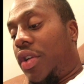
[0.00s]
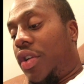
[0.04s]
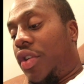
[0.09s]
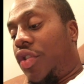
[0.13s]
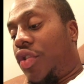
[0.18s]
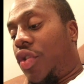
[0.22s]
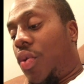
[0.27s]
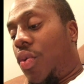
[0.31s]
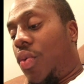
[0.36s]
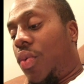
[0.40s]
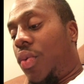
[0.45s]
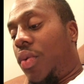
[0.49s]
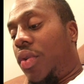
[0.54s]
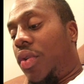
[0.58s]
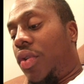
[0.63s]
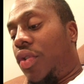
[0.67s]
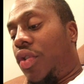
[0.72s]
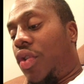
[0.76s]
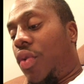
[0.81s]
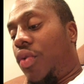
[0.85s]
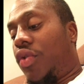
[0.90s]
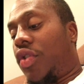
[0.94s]
So
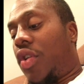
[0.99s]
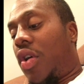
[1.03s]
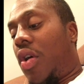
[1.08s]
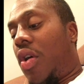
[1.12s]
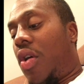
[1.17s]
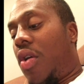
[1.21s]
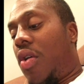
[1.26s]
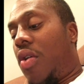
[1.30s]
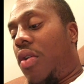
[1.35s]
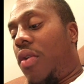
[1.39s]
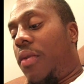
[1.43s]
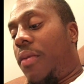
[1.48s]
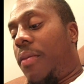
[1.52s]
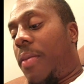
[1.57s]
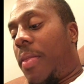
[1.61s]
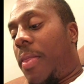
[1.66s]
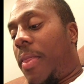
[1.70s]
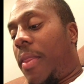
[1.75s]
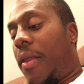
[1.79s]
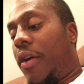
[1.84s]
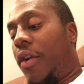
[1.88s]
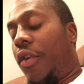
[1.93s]
those are all
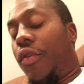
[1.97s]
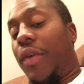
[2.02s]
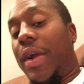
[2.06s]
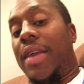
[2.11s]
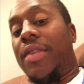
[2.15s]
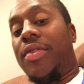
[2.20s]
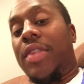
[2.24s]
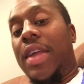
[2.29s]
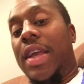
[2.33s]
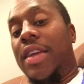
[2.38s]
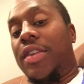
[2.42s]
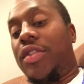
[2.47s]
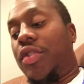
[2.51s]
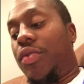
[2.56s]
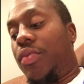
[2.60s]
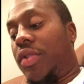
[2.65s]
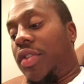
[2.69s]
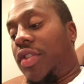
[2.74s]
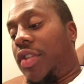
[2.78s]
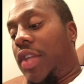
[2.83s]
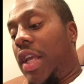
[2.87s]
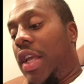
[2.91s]
great things to
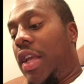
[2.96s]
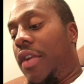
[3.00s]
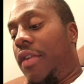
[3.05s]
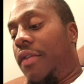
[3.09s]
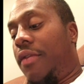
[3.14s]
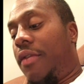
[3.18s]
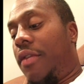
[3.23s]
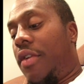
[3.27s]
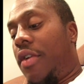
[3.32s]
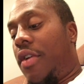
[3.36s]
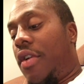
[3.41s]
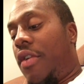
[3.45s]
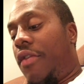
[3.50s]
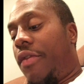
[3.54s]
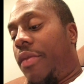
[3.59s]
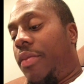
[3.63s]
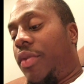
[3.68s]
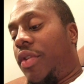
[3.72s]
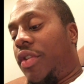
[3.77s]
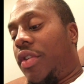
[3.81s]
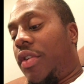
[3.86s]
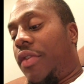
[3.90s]
receive
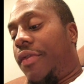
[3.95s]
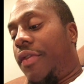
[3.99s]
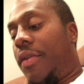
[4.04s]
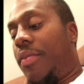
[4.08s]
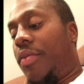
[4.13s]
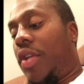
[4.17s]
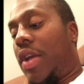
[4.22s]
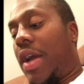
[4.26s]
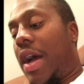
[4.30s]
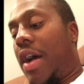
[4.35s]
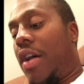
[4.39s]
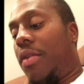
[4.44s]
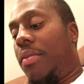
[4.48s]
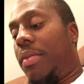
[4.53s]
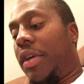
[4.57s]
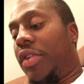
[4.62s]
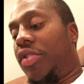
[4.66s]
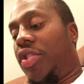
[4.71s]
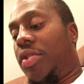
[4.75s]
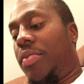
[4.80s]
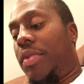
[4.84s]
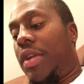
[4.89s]
from the from
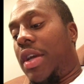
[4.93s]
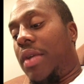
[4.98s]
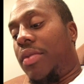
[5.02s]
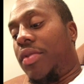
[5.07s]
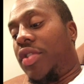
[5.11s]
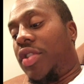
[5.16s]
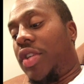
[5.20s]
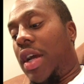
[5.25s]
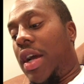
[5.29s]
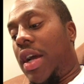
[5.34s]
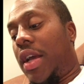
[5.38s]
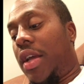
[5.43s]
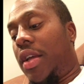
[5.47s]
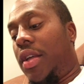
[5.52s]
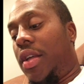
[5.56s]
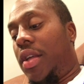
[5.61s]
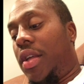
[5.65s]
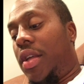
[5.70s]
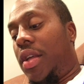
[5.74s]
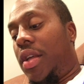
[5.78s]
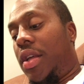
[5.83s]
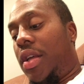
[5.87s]
Yahweh Shem Yahweh
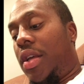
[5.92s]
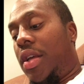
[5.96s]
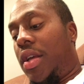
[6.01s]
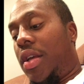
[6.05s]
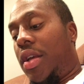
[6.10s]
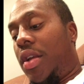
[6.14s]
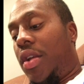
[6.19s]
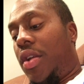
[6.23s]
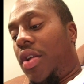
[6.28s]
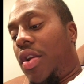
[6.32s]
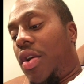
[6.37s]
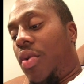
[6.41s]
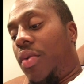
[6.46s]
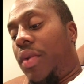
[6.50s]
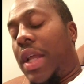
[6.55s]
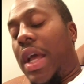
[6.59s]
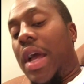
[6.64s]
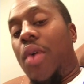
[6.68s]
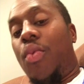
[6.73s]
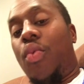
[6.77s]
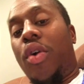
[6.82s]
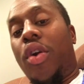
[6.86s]
You know,
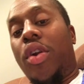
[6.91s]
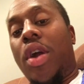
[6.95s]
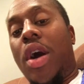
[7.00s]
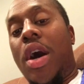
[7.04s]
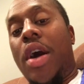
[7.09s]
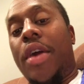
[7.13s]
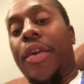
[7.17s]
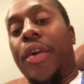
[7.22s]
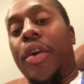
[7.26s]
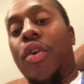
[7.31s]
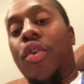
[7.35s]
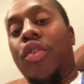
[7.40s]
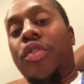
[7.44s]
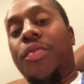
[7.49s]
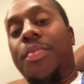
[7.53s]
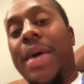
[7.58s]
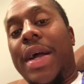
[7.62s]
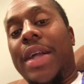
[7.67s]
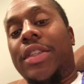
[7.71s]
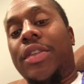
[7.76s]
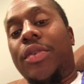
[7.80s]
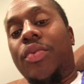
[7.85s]
that word honor goes
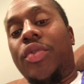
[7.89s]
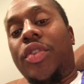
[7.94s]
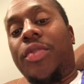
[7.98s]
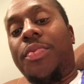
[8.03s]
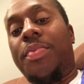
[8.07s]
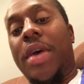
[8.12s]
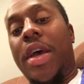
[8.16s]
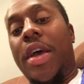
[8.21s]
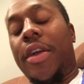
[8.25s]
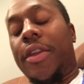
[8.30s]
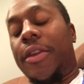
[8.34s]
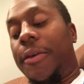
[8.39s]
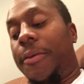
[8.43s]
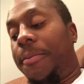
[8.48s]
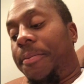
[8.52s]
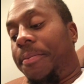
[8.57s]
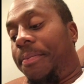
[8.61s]
back to respect.